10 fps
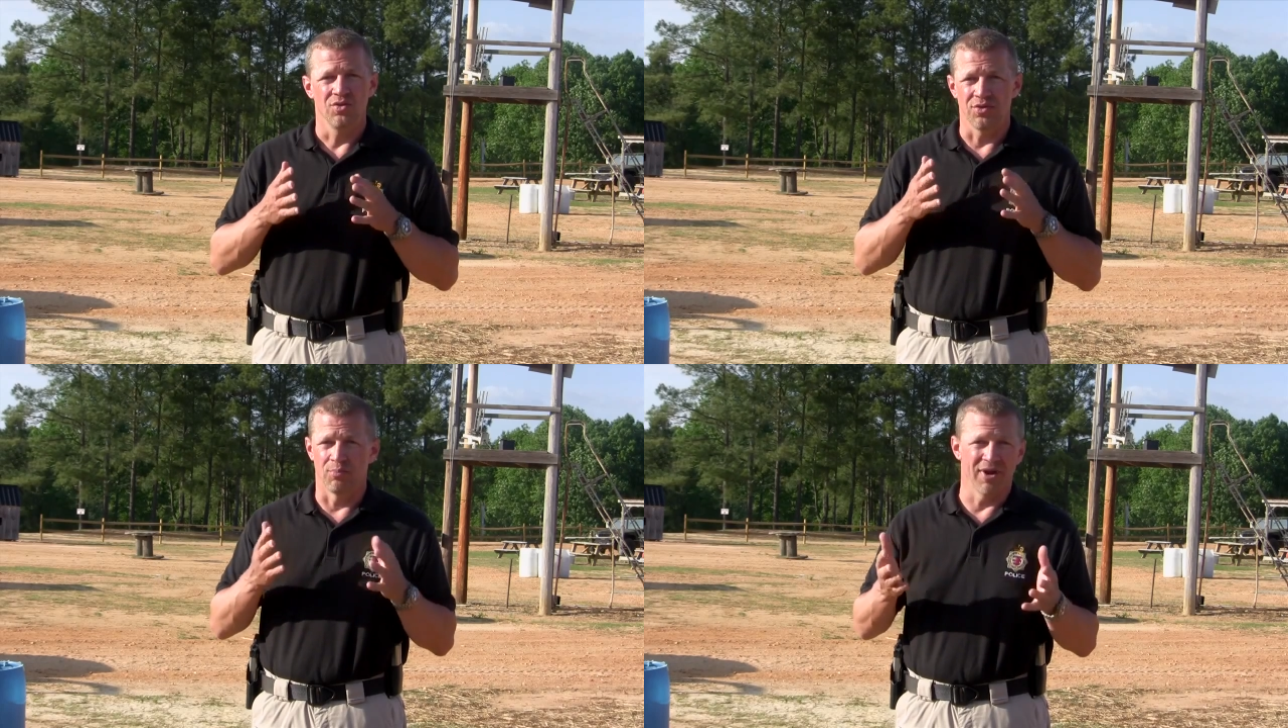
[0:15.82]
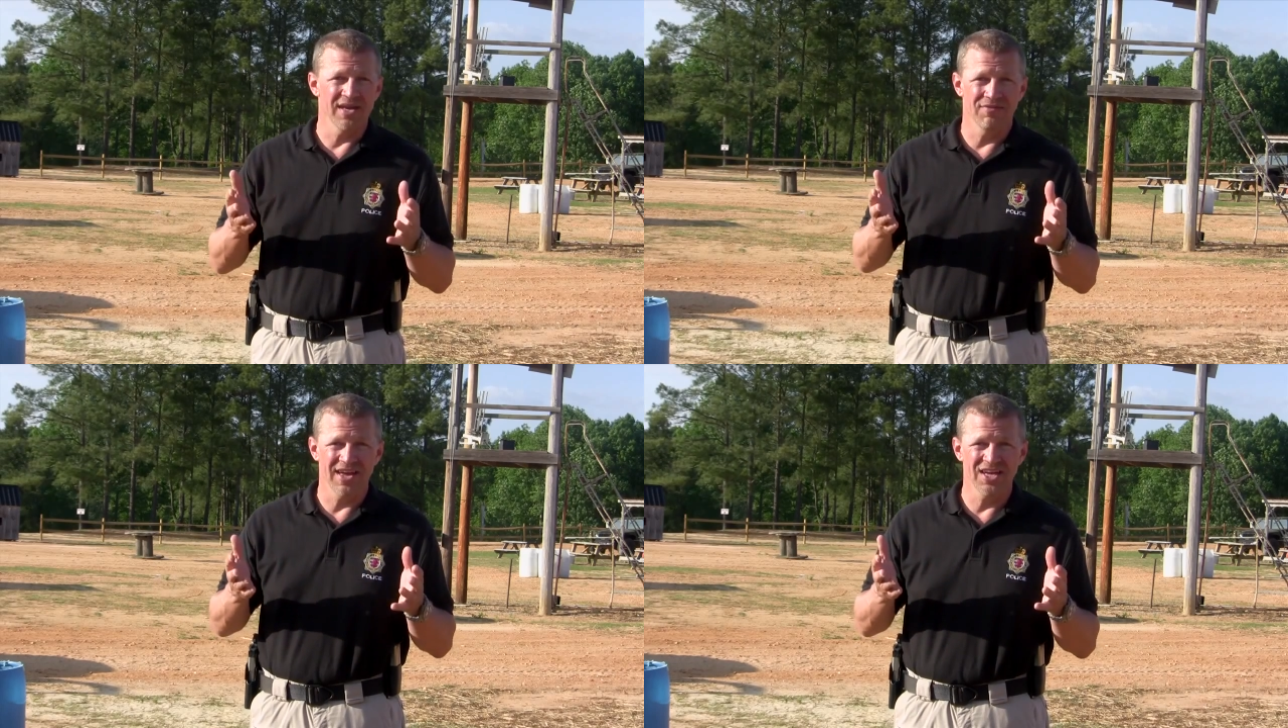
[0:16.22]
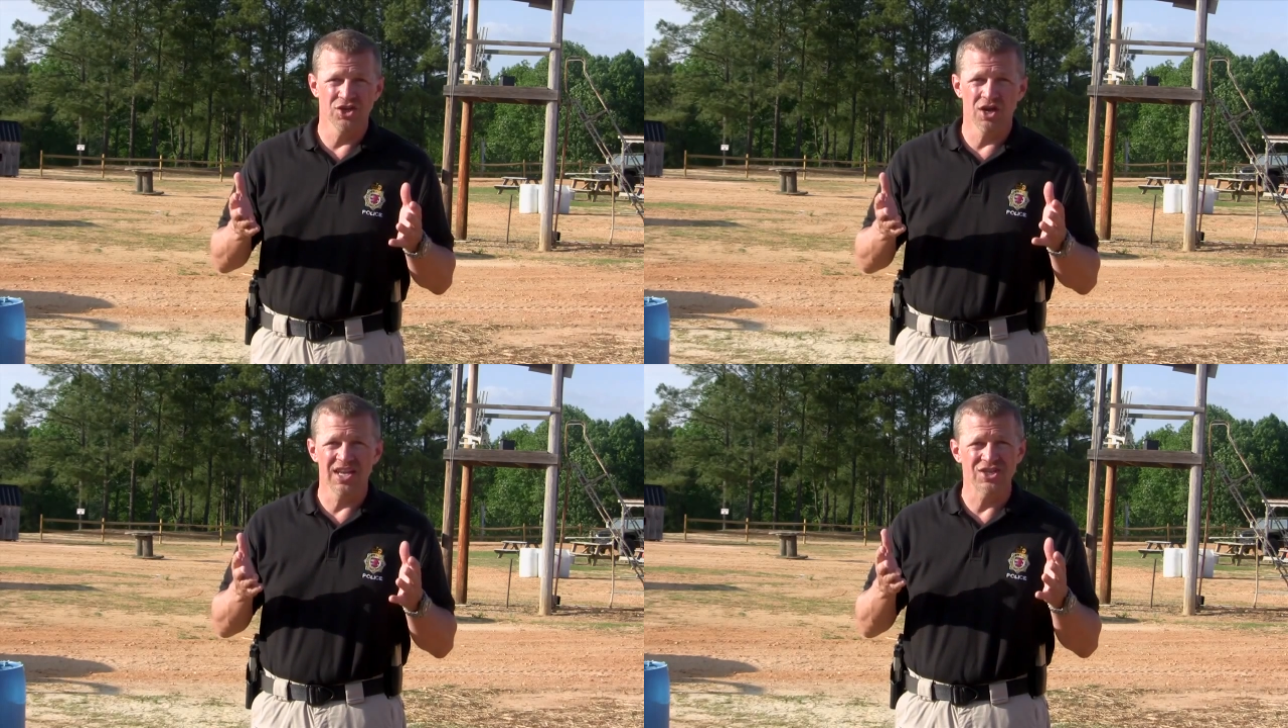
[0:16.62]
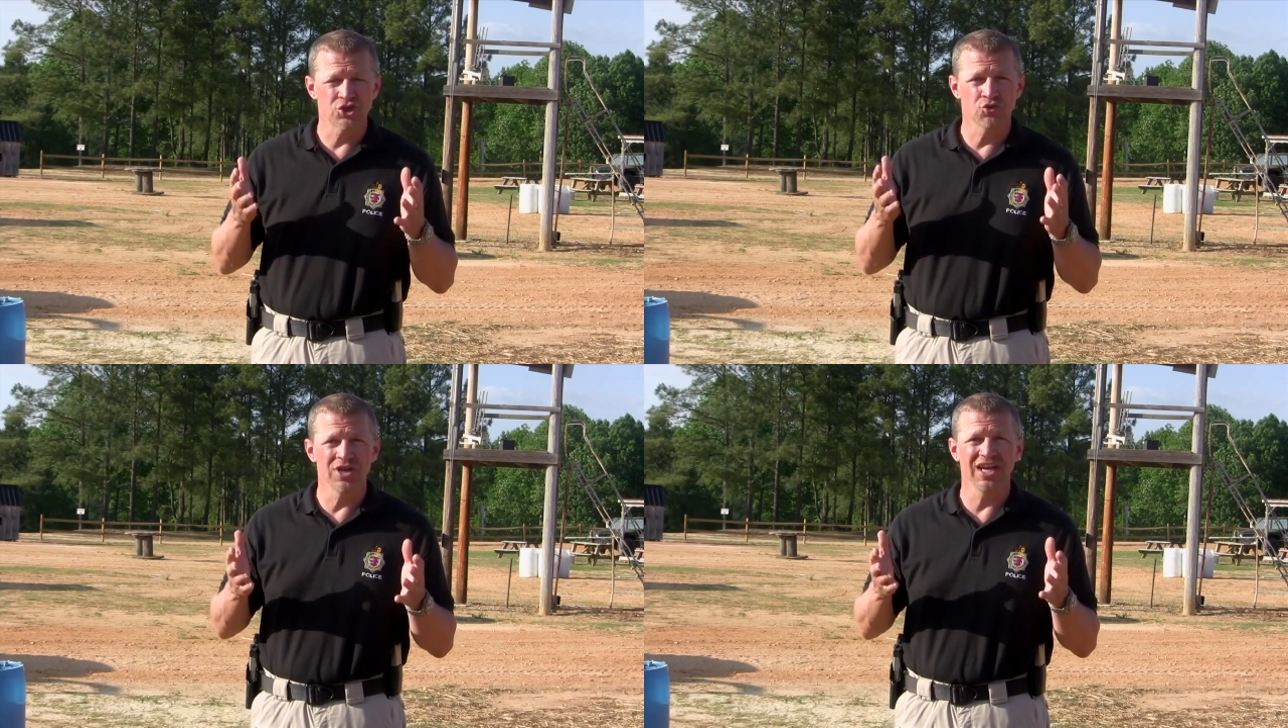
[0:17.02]
The brand of handgun is
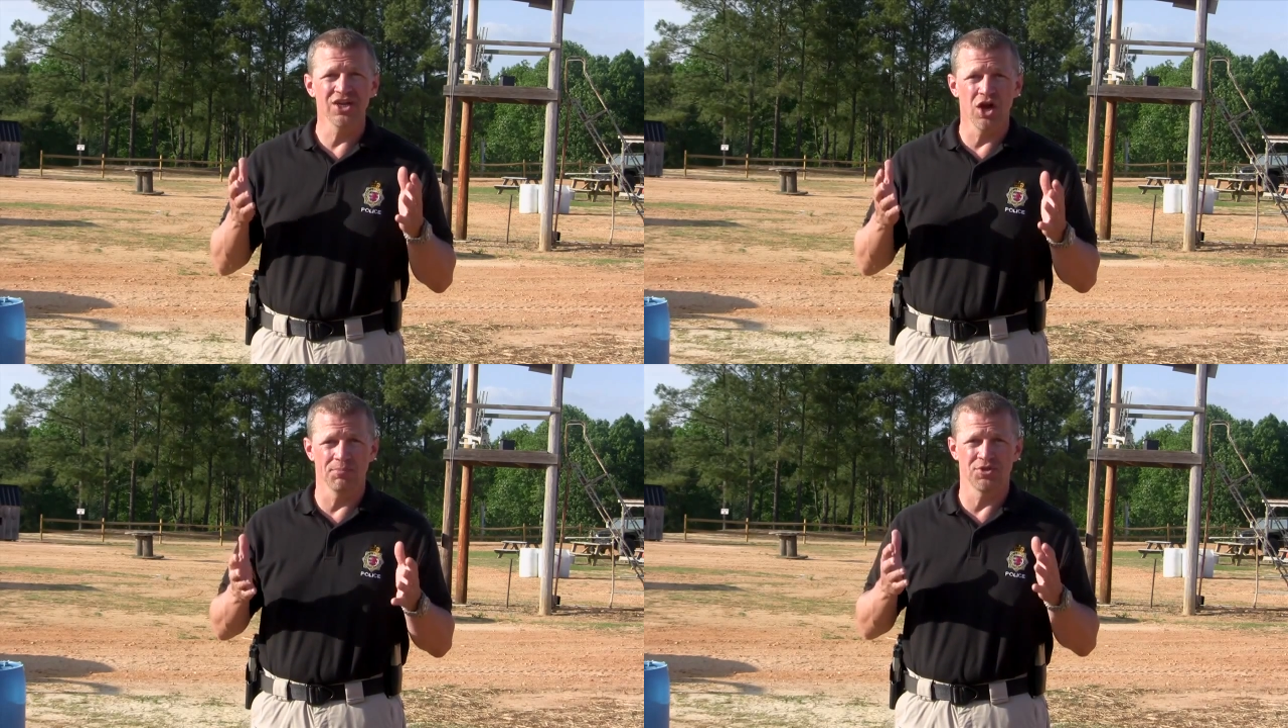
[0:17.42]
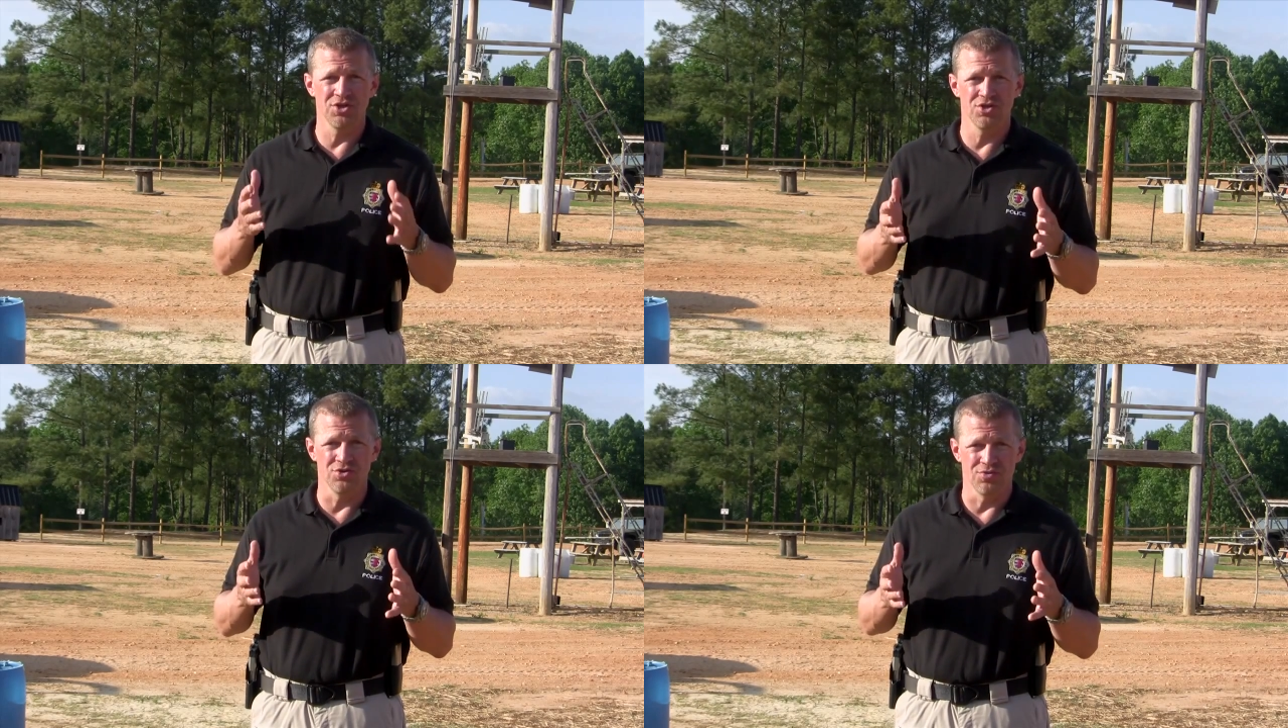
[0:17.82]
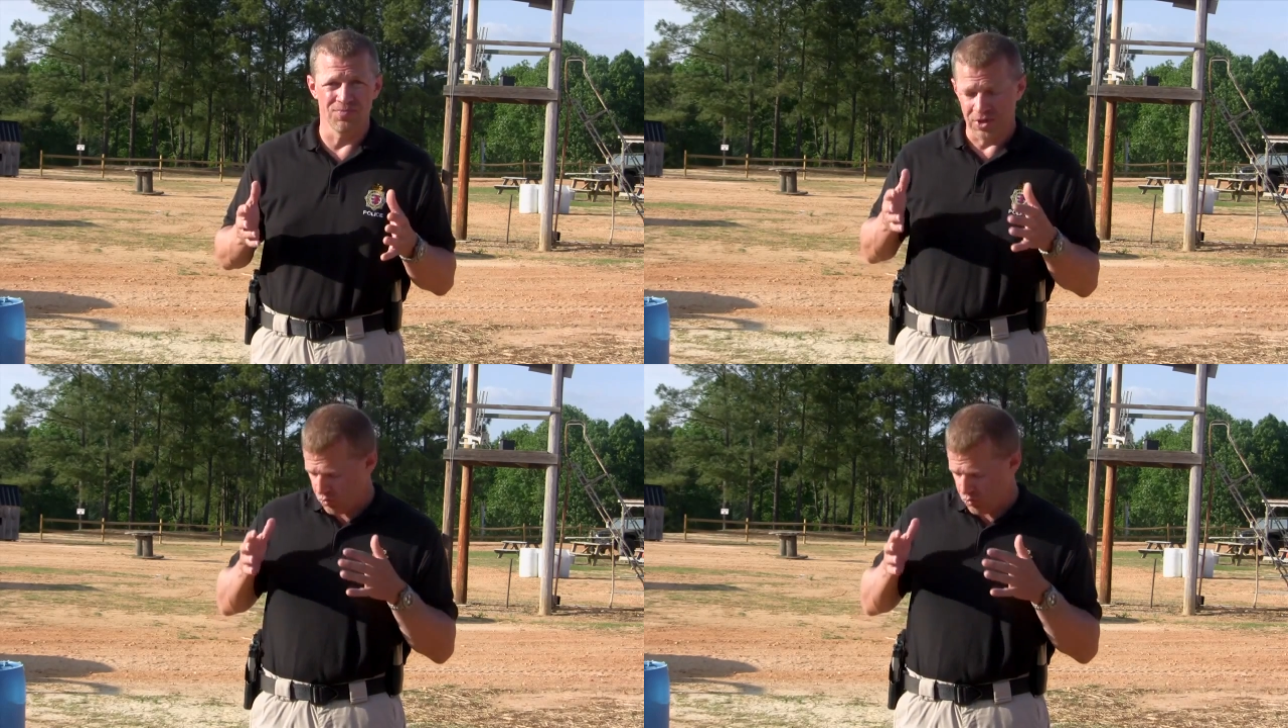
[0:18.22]
strictly up to you.